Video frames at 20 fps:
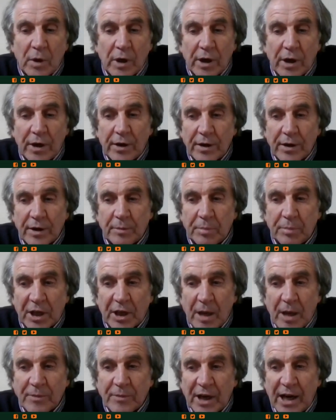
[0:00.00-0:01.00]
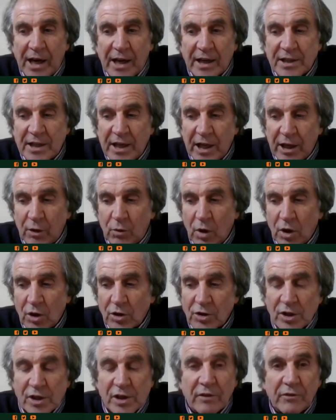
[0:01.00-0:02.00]
where it became the last
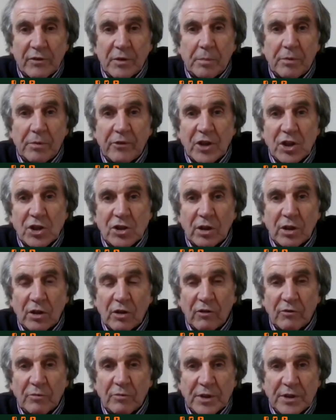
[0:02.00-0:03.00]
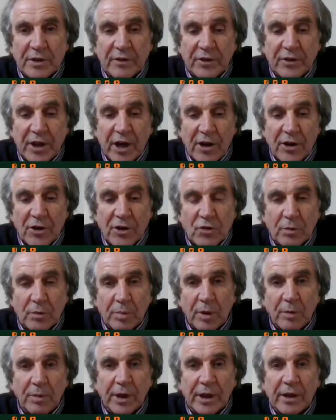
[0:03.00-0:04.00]
headquarters of the Provisional Government of the Irish
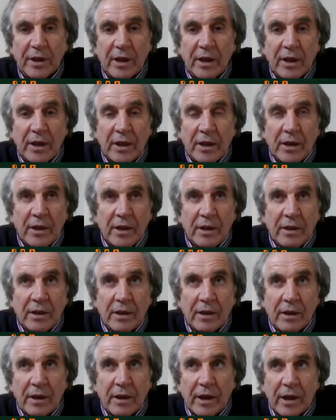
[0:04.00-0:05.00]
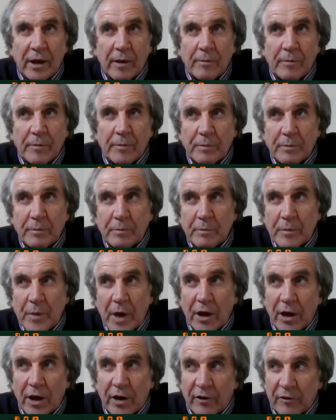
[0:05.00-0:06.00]
Republic.
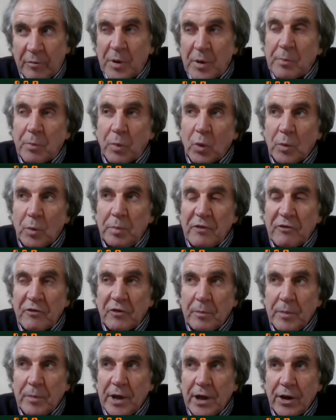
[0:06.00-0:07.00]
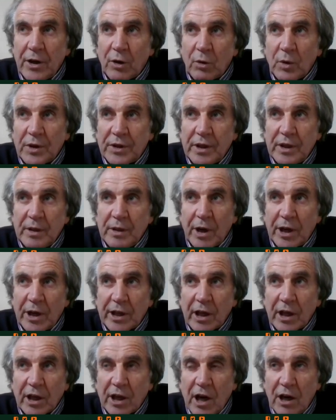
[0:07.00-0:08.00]
A lot of people would be familiar with the
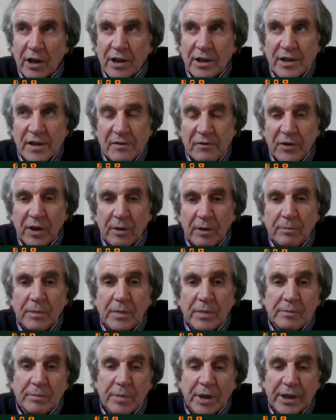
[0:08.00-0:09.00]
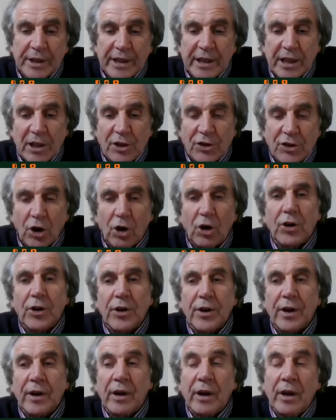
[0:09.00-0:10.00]
Michael Collins film by Neil
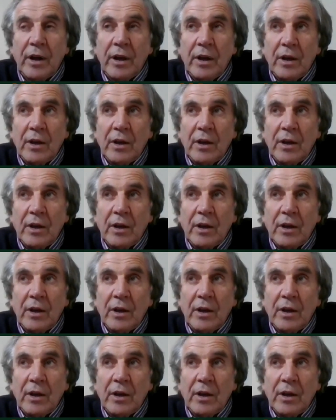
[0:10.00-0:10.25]
Jordan,